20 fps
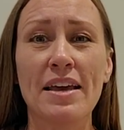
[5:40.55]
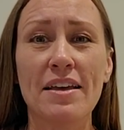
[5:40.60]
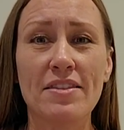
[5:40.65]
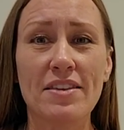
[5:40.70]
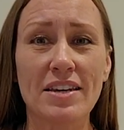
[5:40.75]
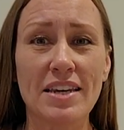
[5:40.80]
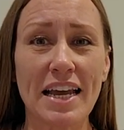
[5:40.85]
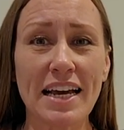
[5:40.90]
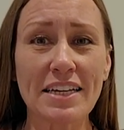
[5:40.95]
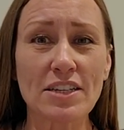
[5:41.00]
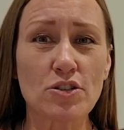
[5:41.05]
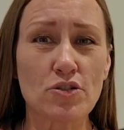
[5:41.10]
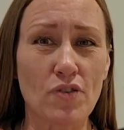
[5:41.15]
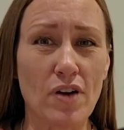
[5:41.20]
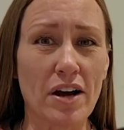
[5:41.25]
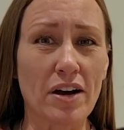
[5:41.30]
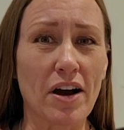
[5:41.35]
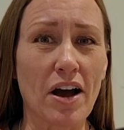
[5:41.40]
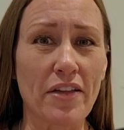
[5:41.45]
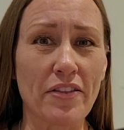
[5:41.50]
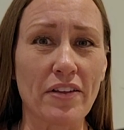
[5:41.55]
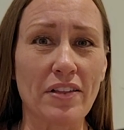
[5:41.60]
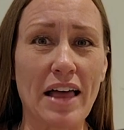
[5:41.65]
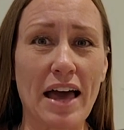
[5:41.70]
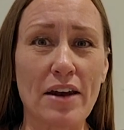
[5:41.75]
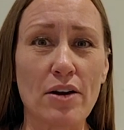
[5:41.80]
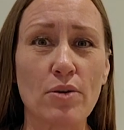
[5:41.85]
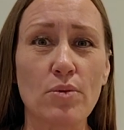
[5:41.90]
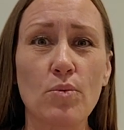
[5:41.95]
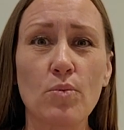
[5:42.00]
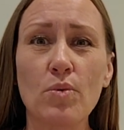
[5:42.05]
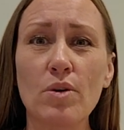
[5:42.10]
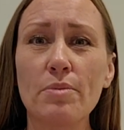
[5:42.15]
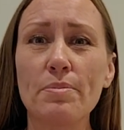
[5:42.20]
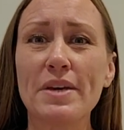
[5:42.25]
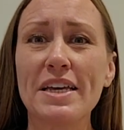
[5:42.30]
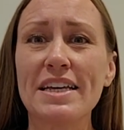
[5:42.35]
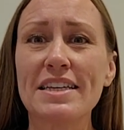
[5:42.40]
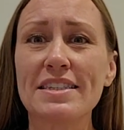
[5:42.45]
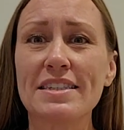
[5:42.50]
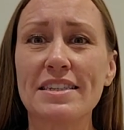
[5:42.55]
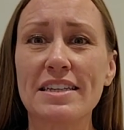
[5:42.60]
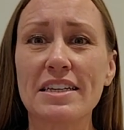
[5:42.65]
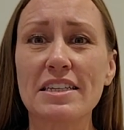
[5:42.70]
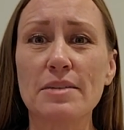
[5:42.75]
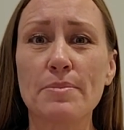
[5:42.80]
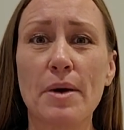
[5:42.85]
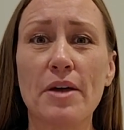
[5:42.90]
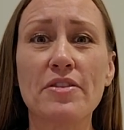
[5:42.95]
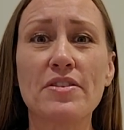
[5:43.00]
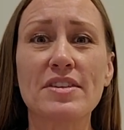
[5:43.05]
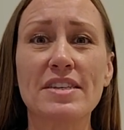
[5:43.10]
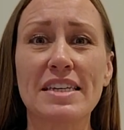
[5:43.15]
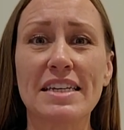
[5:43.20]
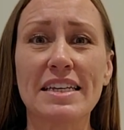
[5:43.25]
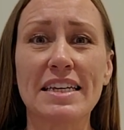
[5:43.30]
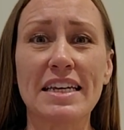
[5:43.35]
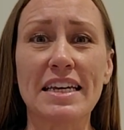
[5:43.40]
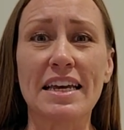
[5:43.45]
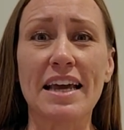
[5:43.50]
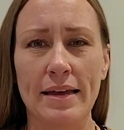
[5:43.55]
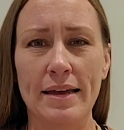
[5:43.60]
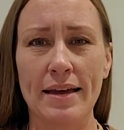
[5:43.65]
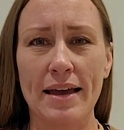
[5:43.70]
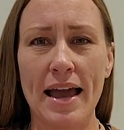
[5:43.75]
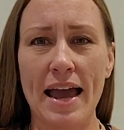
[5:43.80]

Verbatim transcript: The next rung on the ladder will be a six month CD.